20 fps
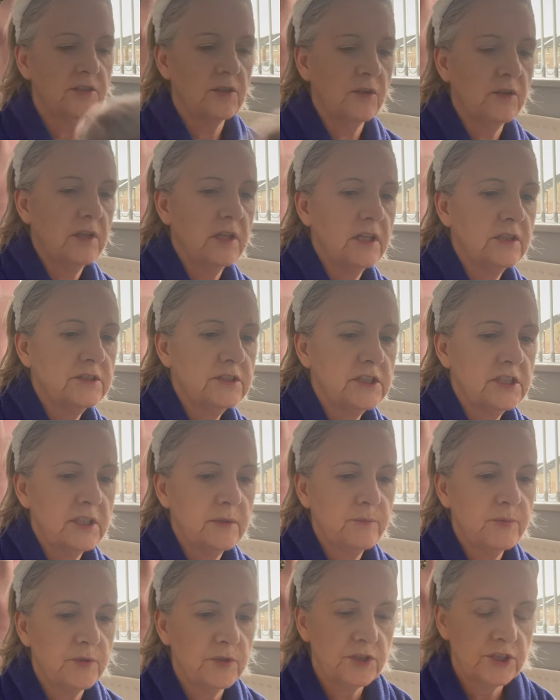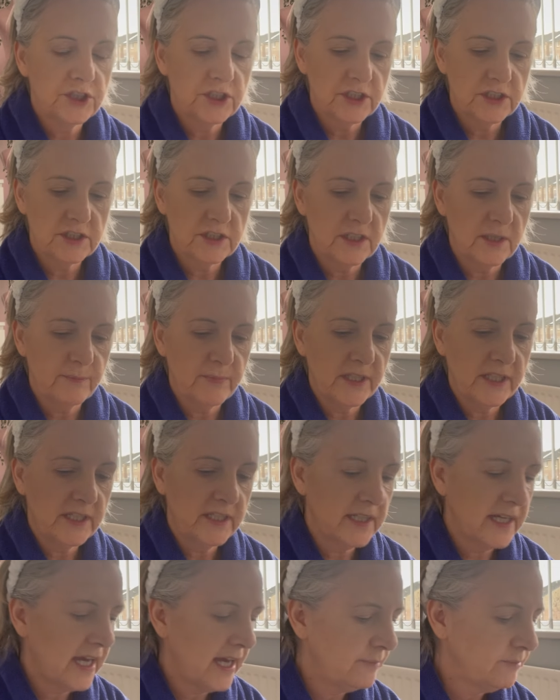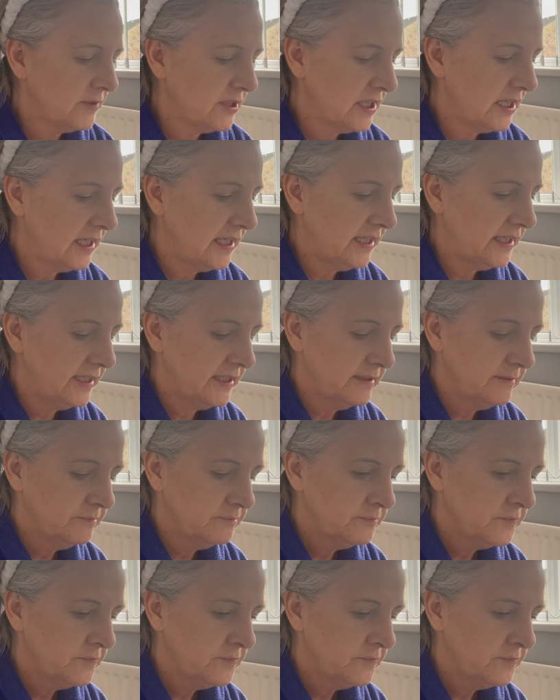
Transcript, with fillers: oil onto your brushes and they're being kept clean